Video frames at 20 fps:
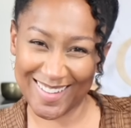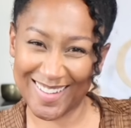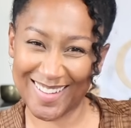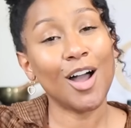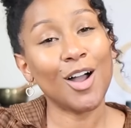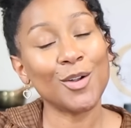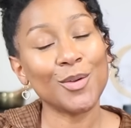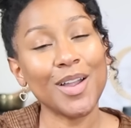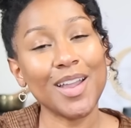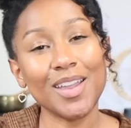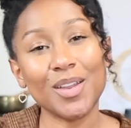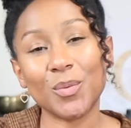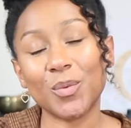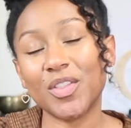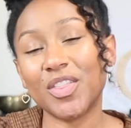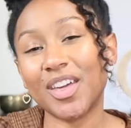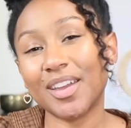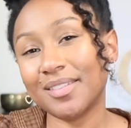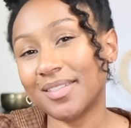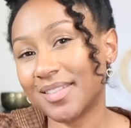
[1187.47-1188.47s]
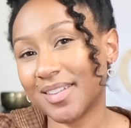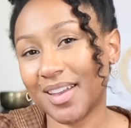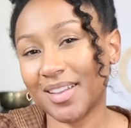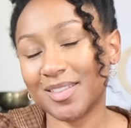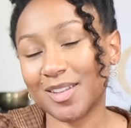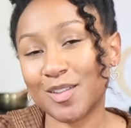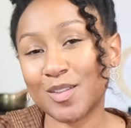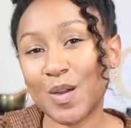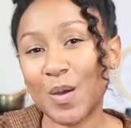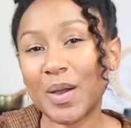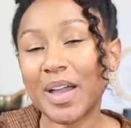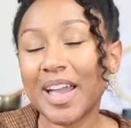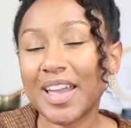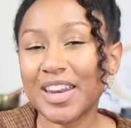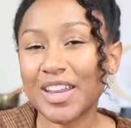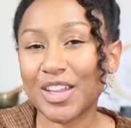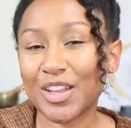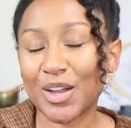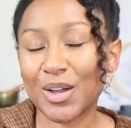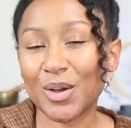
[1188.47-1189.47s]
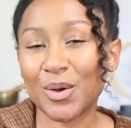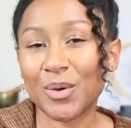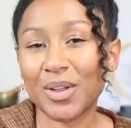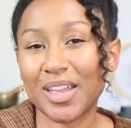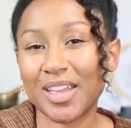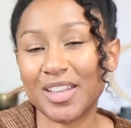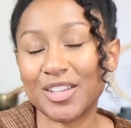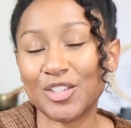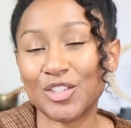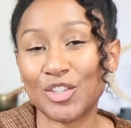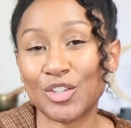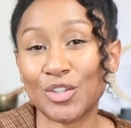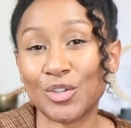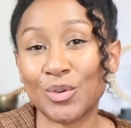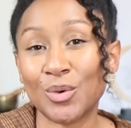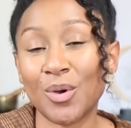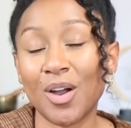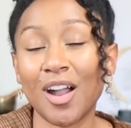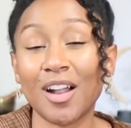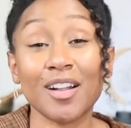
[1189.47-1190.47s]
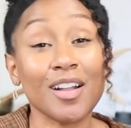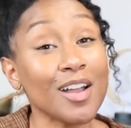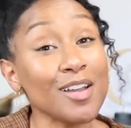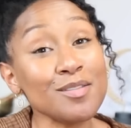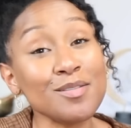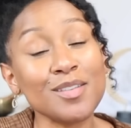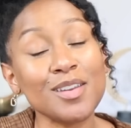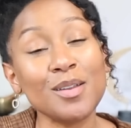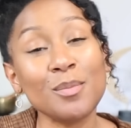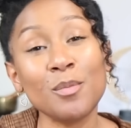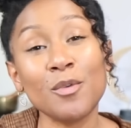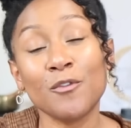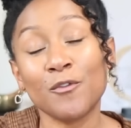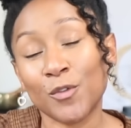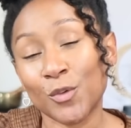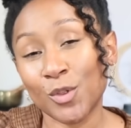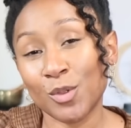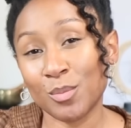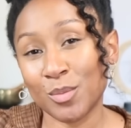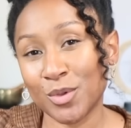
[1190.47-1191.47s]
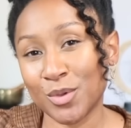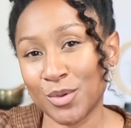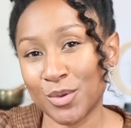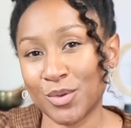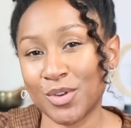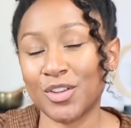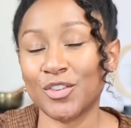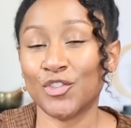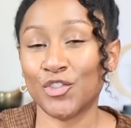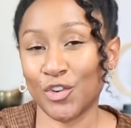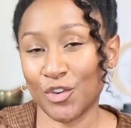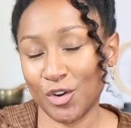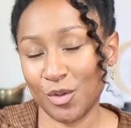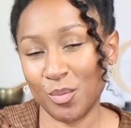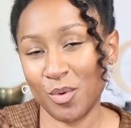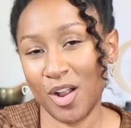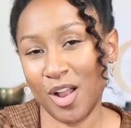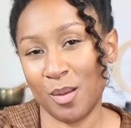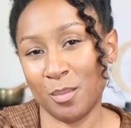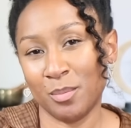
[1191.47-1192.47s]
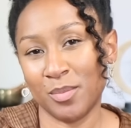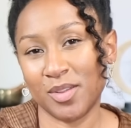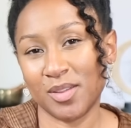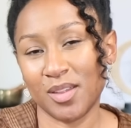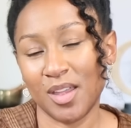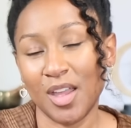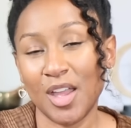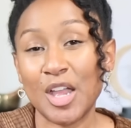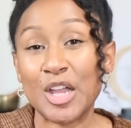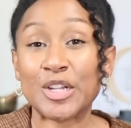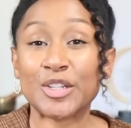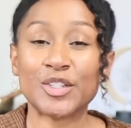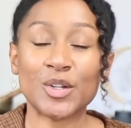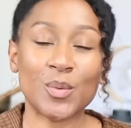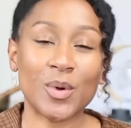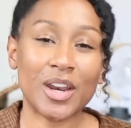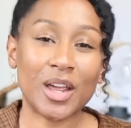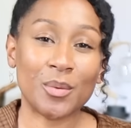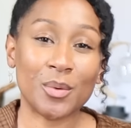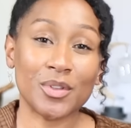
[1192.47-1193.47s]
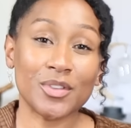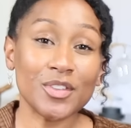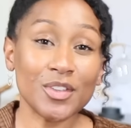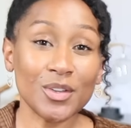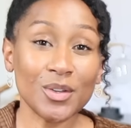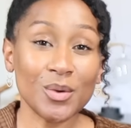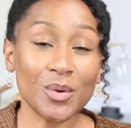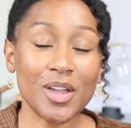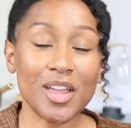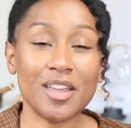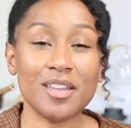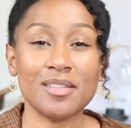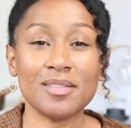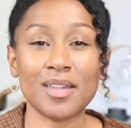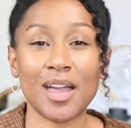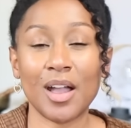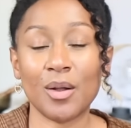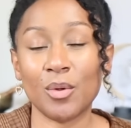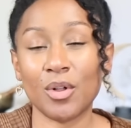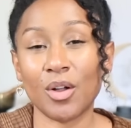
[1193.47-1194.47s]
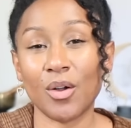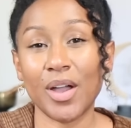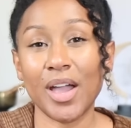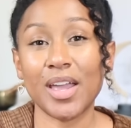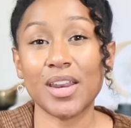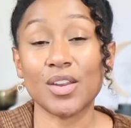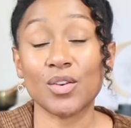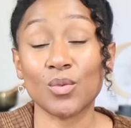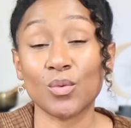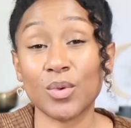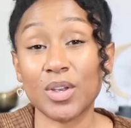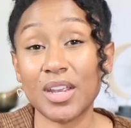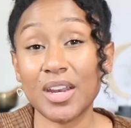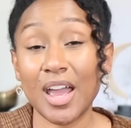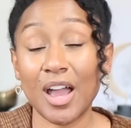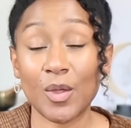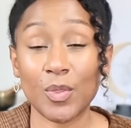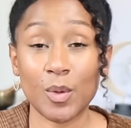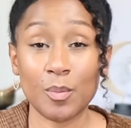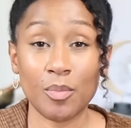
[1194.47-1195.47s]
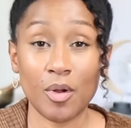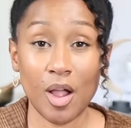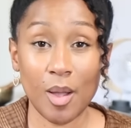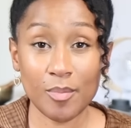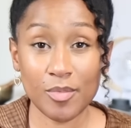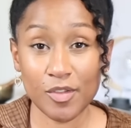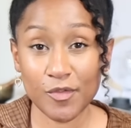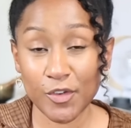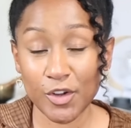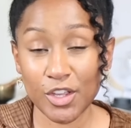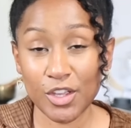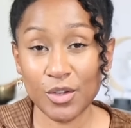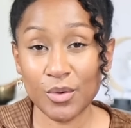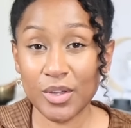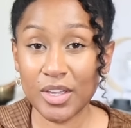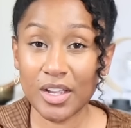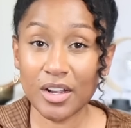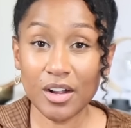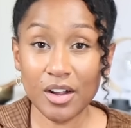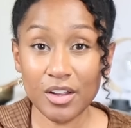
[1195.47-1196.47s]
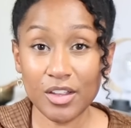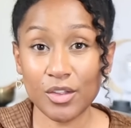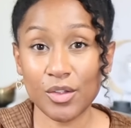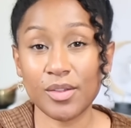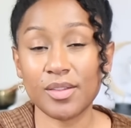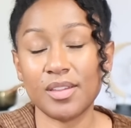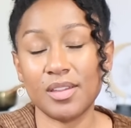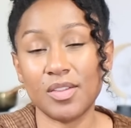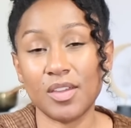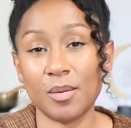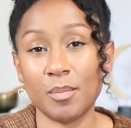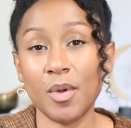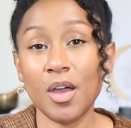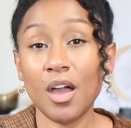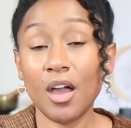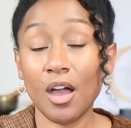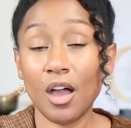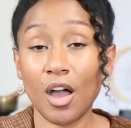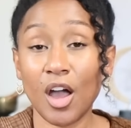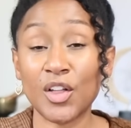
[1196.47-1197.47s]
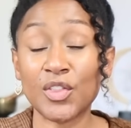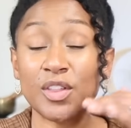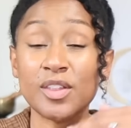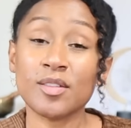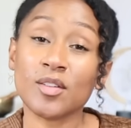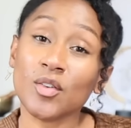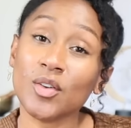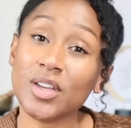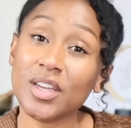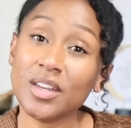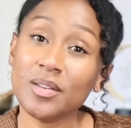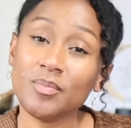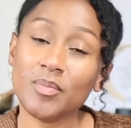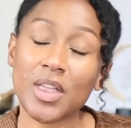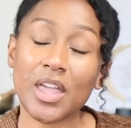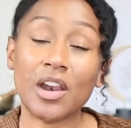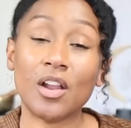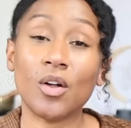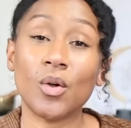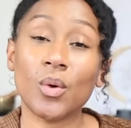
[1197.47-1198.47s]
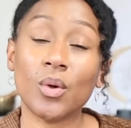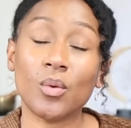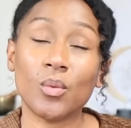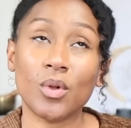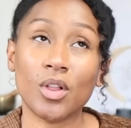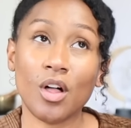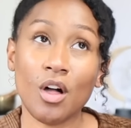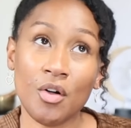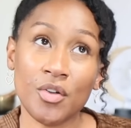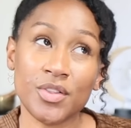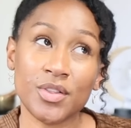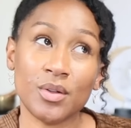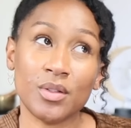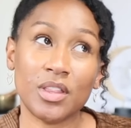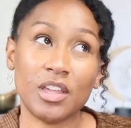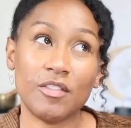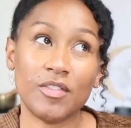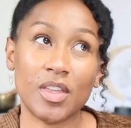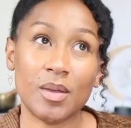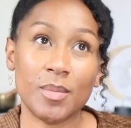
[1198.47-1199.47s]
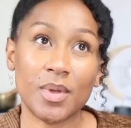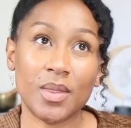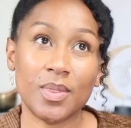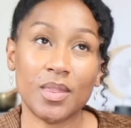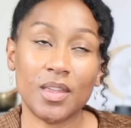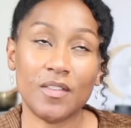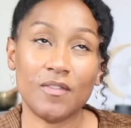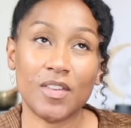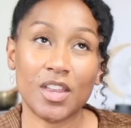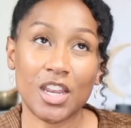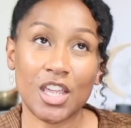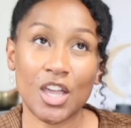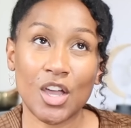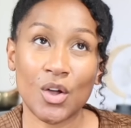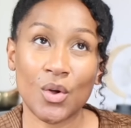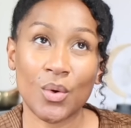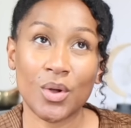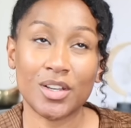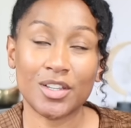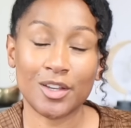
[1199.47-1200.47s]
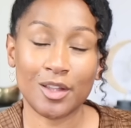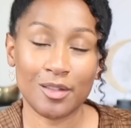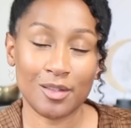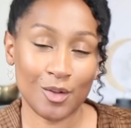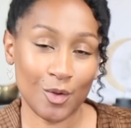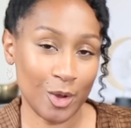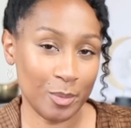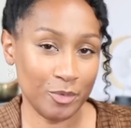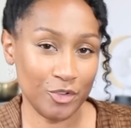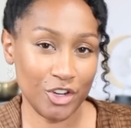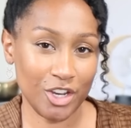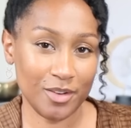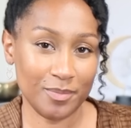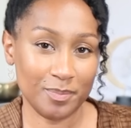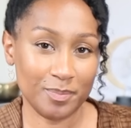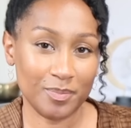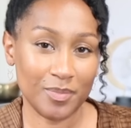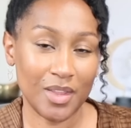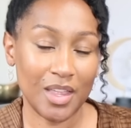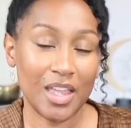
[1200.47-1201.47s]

All right, with that said, let's go ahead and go into our custom full moon journal prompts. So what I will do is I will go ahead and read out the prompts for you here. You'll see them on the screen, and will also leave them in the video description.